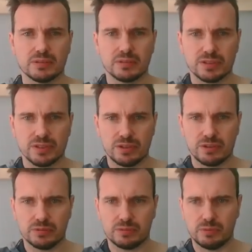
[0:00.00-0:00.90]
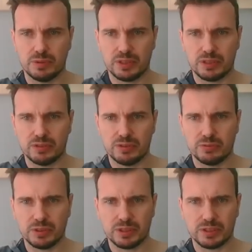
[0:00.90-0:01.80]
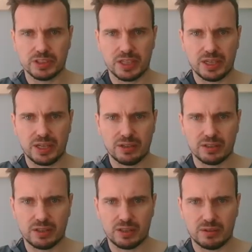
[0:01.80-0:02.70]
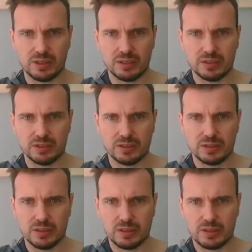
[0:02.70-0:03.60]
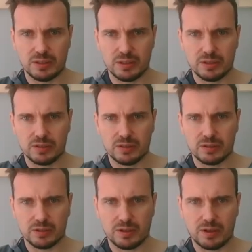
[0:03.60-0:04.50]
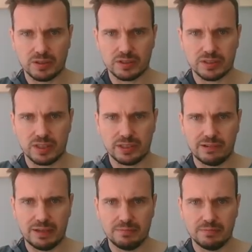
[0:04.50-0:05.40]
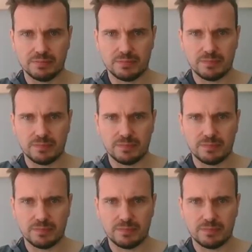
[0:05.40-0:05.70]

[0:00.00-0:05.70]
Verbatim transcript: So what we can do is we can check out our CAST diagram.